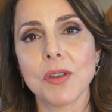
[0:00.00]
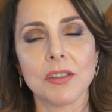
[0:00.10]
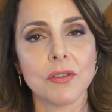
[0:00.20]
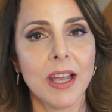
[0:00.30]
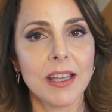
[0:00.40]

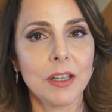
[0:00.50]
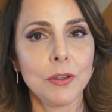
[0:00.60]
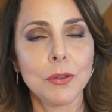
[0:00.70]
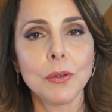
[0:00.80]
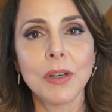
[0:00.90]
can try
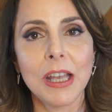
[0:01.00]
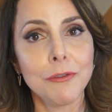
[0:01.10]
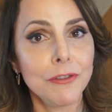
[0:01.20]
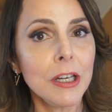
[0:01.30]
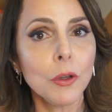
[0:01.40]
and do a
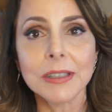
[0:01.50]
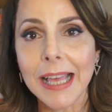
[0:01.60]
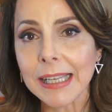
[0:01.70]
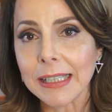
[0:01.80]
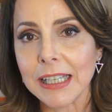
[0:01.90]
Velo
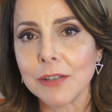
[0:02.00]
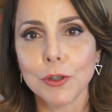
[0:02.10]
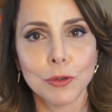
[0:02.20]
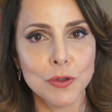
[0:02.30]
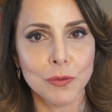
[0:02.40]
technique.
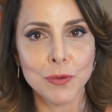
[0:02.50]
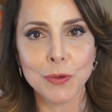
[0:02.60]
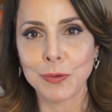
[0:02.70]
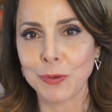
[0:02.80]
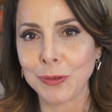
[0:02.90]
For those of you
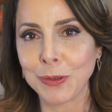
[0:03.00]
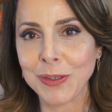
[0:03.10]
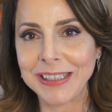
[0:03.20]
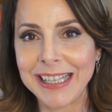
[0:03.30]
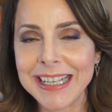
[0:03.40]
who do not know
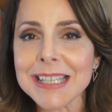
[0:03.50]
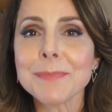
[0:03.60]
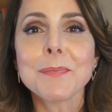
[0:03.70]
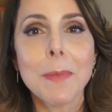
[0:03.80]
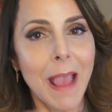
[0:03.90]
what that is,
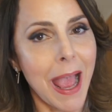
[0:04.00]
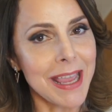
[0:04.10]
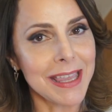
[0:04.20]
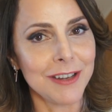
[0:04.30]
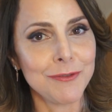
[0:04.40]

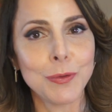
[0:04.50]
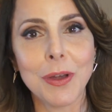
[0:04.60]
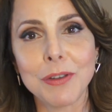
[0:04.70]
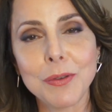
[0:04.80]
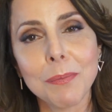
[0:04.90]
I can do
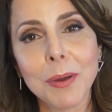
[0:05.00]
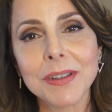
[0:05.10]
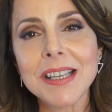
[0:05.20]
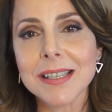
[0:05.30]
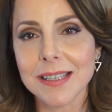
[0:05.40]
a video about
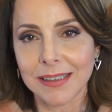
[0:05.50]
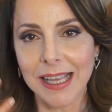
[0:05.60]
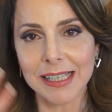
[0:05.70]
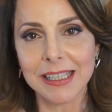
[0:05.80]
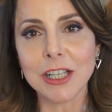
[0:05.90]
this. It's a
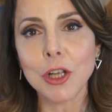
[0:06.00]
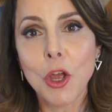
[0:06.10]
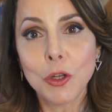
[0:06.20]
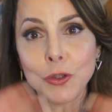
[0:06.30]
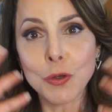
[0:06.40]
technique
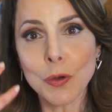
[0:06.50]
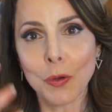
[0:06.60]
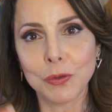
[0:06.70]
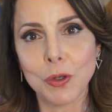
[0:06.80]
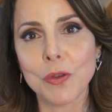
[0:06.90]
to
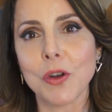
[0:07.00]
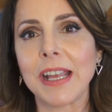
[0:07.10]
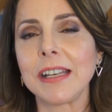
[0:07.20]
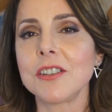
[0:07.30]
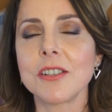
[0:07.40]
control your
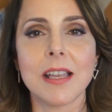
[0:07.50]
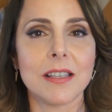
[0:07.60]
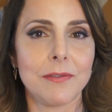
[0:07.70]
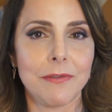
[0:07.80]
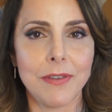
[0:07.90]
energies
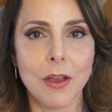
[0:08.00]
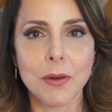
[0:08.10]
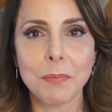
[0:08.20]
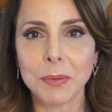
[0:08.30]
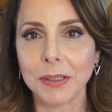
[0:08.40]
that's
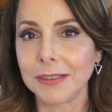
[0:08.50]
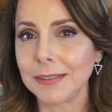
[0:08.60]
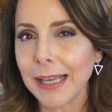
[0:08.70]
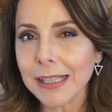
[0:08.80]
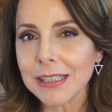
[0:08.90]
very
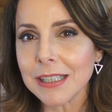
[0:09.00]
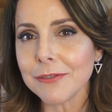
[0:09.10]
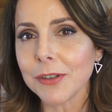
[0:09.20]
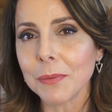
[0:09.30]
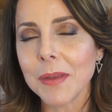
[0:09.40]
productive
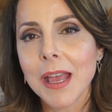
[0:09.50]
or